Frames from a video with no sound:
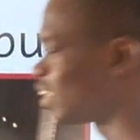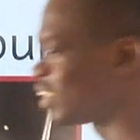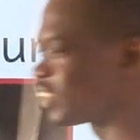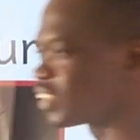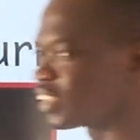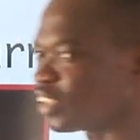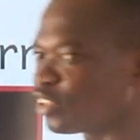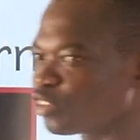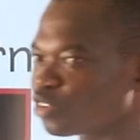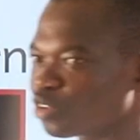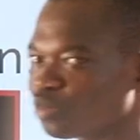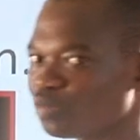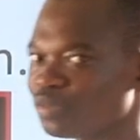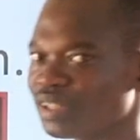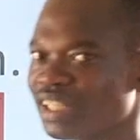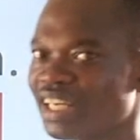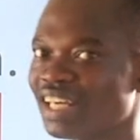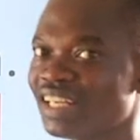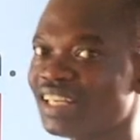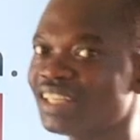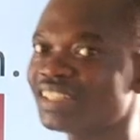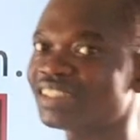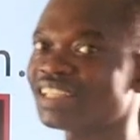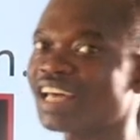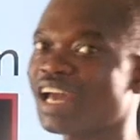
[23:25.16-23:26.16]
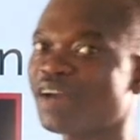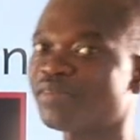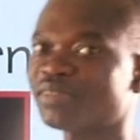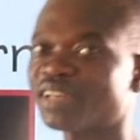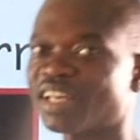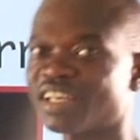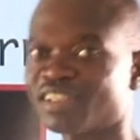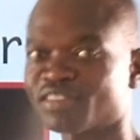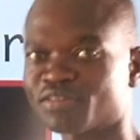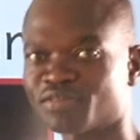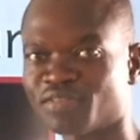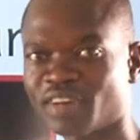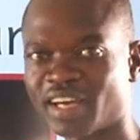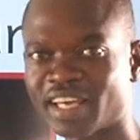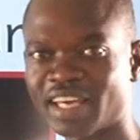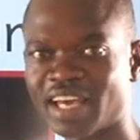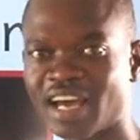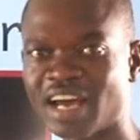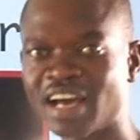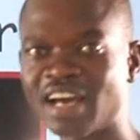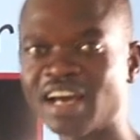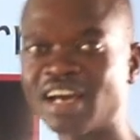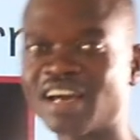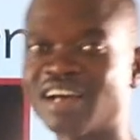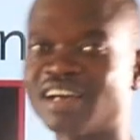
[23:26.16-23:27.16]
Listen to me, anytime there is
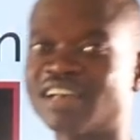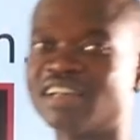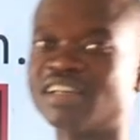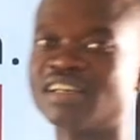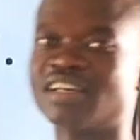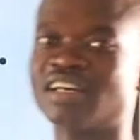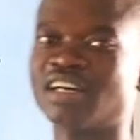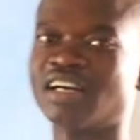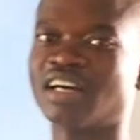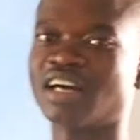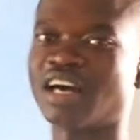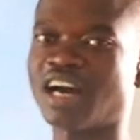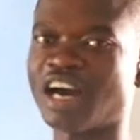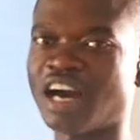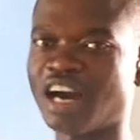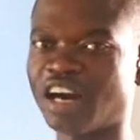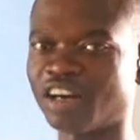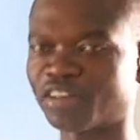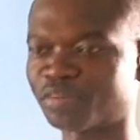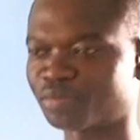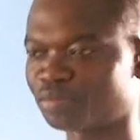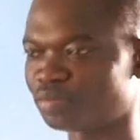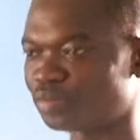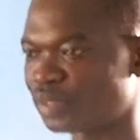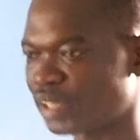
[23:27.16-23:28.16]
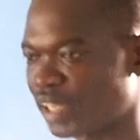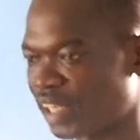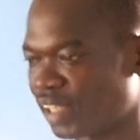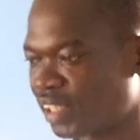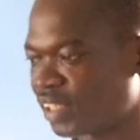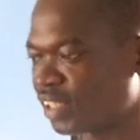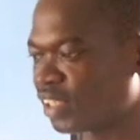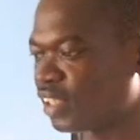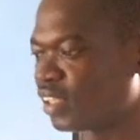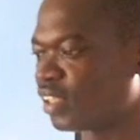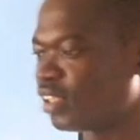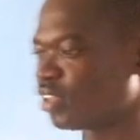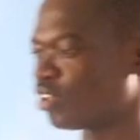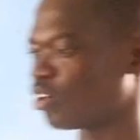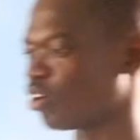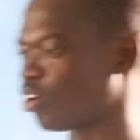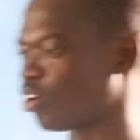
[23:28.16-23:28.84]
fire outbreak